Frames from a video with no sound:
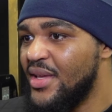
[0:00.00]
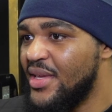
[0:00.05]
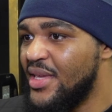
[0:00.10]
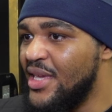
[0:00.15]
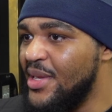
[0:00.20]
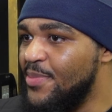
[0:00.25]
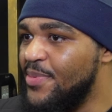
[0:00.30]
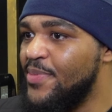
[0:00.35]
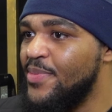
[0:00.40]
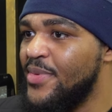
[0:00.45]

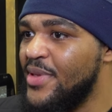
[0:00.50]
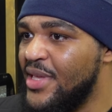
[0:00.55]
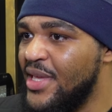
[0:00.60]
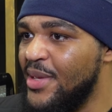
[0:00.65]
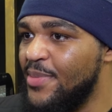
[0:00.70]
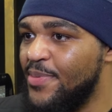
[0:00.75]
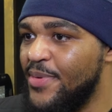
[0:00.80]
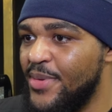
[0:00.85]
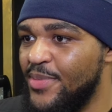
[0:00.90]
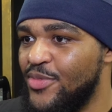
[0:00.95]
keep
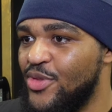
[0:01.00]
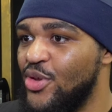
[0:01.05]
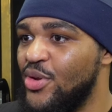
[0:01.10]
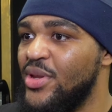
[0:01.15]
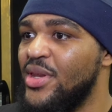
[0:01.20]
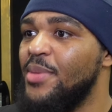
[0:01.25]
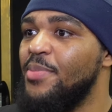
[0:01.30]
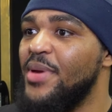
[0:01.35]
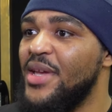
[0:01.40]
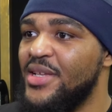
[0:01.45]
keep him
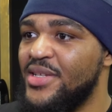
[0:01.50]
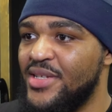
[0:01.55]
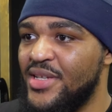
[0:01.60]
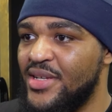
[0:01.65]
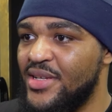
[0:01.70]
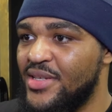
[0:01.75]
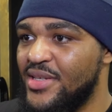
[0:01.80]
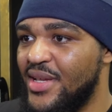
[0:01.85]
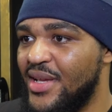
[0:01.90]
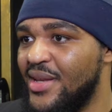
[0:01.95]
doing the
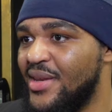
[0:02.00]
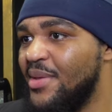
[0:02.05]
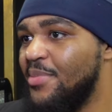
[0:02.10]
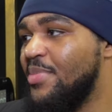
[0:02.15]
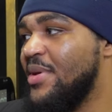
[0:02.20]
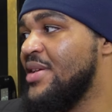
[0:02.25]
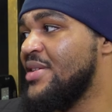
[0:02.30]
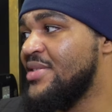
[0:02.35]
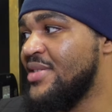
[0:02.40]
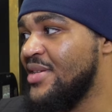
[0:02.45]
basics, and the
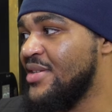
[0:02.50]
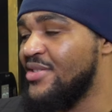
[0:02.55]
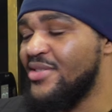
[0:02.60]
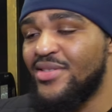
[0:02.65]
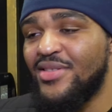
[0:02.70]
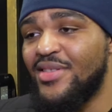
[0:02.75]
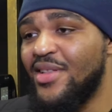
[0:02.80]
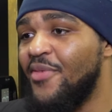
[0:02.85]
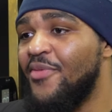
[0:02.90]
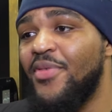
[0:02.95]

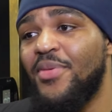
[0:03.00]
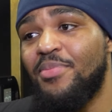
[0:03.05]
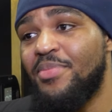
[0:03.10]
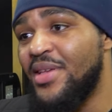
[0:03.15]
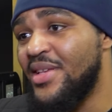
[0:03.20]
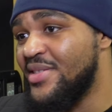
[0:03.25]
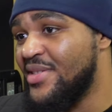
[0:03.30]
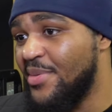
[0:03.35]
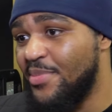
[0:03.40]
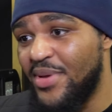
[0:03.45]
basics nothing
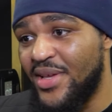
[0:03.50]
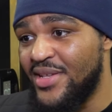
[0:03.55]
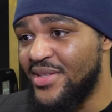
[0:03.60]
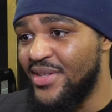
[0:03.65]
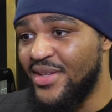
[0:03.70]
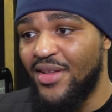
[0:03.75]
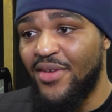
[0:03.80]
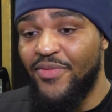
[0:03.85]
beats the basics.